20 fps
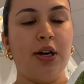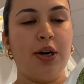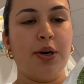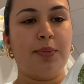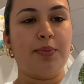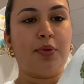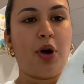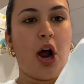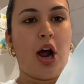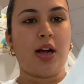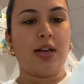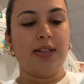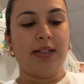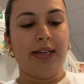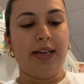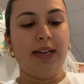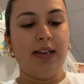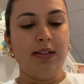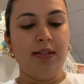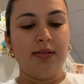
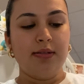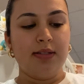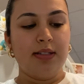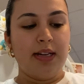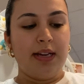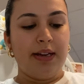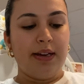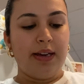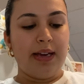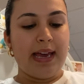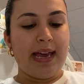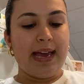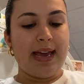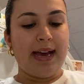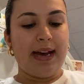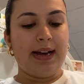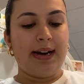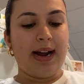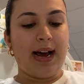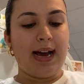broccoli,
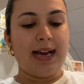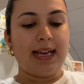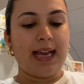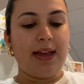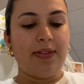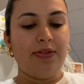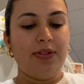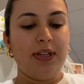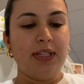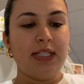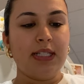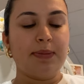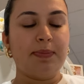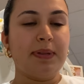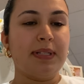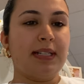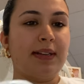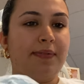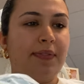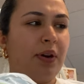and I get this
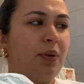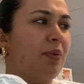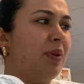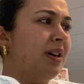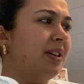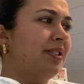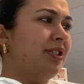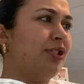specific one.